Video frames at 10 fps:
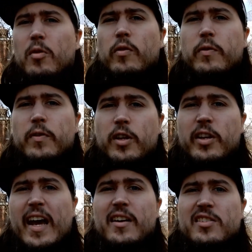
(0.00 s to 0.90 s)
over your
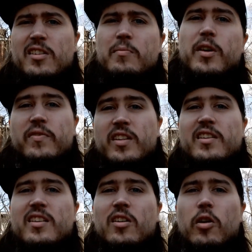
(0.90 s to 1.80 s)
canister. But if it
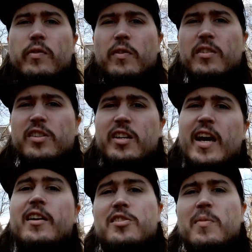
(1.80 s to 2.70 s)
does overflow into your
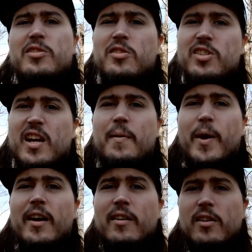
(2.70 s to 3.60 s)
canister, make sure you just got a
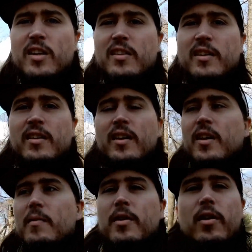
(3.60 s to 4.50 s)
pan underneath it.
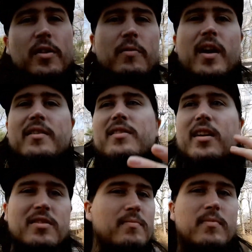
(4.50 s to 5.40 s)
But otherwise,
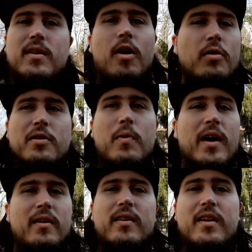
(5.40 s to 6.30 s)
it's holding
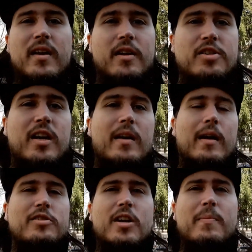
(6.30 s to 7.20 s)
well. I'll
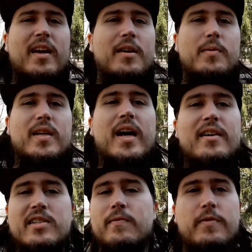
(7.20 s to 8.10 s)
check back in with you
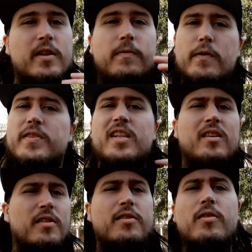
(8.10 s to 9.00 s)
guys in either
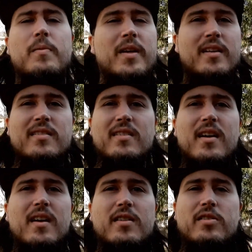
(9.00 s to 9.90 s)
15 or 30 minutes,
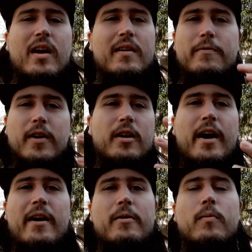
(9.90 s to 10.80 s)
trying to figure
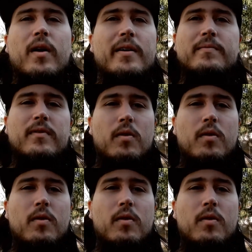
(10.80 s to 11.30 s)
out what